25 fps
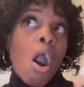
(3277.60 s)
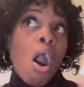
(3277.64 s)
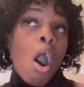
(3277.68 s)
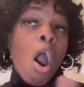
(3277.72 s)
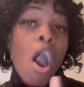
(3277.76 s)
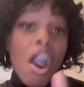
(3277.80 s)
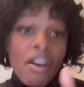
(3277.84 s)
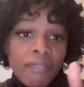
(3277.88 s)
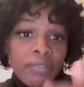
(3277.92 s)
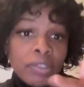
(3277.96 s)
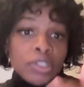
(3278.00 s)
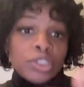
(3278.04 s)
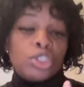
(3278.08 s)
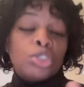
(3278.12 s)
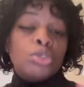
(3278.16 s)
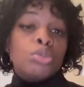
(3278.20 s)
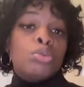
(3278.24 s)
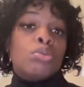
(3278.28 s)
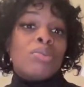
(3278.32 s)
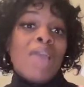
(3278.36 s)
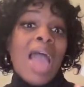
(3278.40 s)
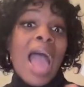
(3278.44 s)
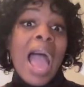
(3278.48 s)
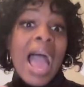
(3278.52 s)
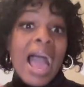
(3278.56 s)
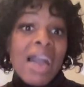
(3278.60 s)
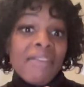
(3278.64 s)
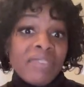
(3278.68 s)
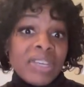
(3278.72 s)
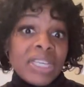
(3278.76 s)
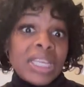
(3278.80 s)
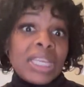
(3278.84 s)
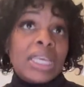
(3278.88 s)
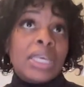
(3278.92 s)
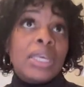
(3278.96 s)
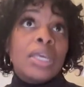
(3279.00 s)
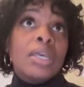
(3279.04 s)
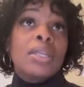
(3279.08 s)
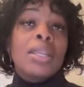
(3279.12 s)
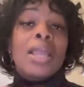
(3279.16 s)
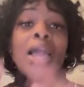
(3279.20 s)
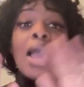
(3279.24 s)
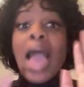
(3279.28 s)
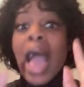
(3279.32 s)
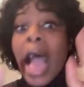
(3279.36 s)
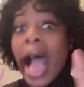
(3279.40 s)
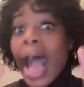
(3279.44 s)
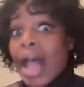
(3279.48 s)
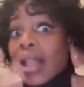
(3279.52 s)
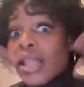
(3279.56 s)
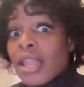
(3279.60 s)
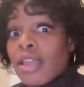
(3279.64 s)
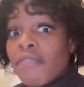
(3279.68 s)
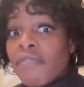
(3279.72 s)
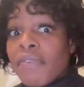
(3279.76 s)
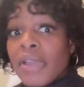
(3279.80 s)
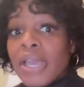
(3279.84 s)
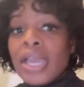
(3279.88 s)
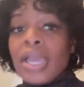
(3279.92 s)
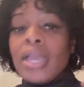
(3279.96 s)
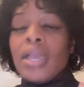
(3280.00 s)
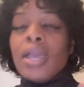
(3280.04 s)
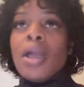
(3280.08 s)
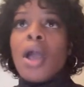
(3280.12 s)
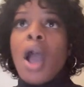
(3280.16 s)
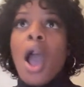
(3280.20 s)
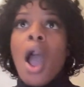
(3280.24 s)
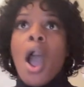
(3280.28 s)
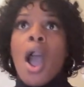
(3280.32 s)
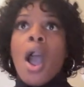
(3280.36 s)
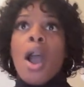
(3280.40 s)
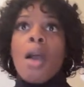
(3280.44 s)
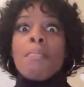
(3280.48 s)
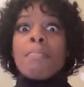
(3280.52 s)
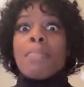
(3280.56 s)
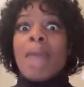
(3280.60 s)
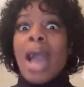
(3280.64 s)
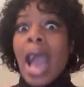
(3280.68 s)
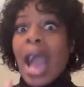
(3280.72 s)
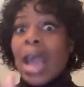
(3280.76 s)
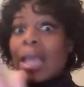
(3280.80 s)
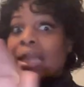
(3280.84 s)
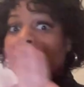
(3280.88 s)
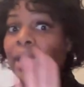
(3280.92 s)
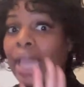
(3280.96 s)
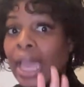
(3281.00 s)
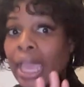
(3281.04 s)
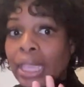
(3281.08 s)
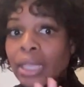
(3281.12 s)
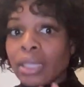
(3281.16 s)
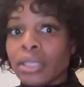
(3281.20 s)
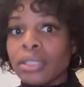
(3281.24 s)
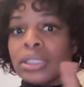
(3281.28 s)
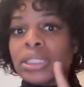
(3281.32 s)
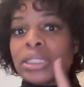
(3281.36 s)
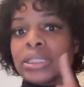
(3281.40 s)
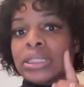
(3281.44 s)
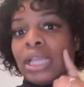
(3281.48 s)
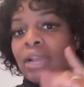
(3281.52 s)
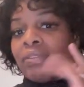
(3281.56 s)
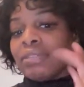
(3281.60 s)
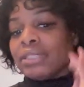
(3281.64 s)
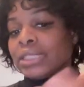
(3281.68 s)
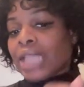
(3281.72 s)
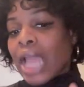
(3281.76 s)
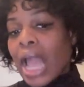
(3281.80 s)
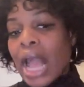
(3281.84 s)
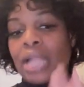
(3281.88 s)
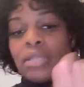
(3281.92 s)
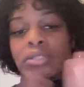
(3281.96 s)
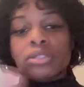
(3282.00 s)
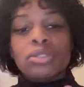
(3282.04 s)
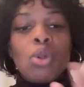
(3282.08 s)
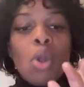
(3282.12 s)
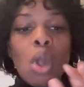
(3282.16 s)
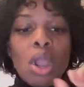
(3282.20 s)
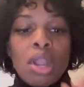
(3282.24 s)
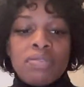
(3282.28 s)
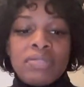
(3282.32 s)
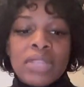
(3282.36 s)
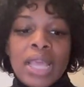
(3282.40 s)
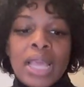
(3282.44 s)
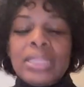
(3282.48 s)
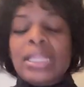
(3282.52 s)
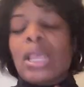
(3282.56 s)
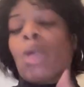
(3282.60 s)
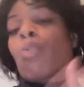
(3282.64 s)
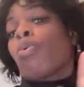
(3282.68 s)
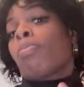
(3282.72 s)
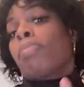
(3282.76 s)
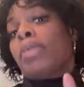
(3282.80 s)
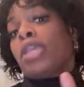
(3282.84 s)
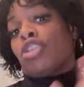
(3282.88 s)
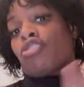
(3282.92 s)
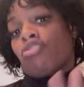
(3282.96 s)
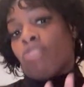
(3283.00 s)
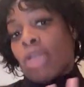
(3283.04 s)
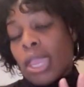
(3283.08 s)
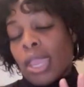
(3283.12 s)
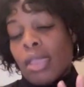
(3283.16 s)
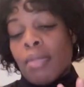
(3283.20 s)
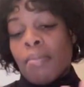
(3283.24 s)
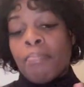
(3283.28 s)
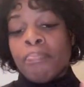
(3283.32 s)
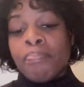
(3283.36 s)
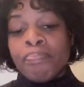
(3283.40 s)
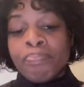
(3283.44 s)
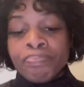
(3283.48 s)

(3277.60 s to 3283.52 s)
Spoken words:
often to advocate, elevate, highlight the deaf times, all of that, that would be great.